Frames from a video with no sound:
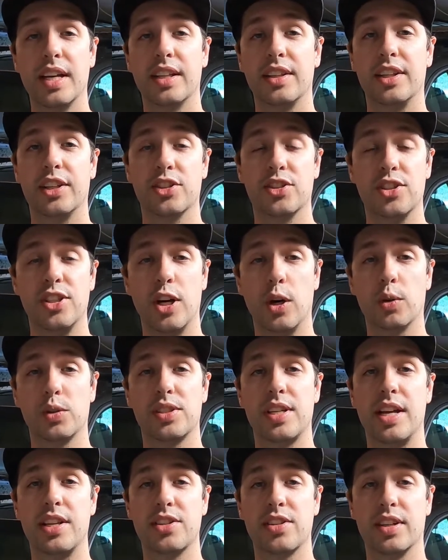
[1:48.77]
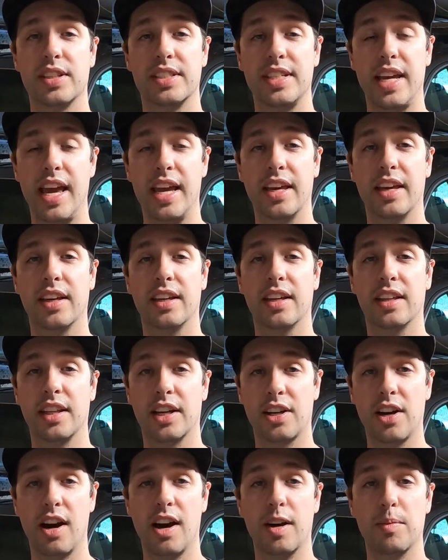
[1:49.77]
There's no sense on taking the
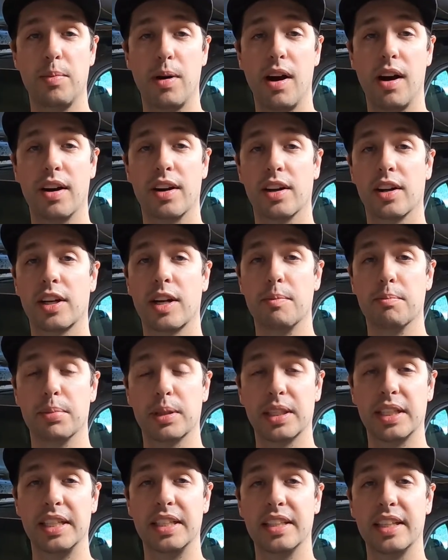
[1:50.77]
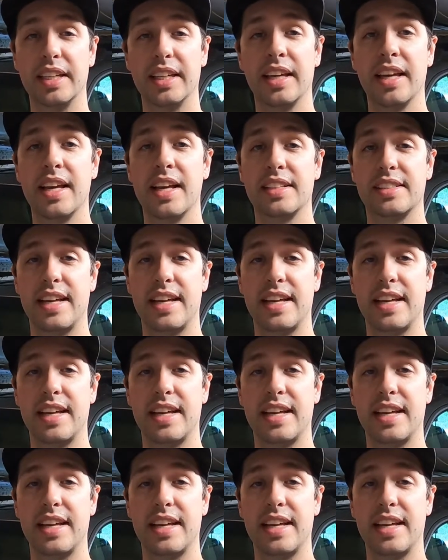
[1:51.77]
car apart completely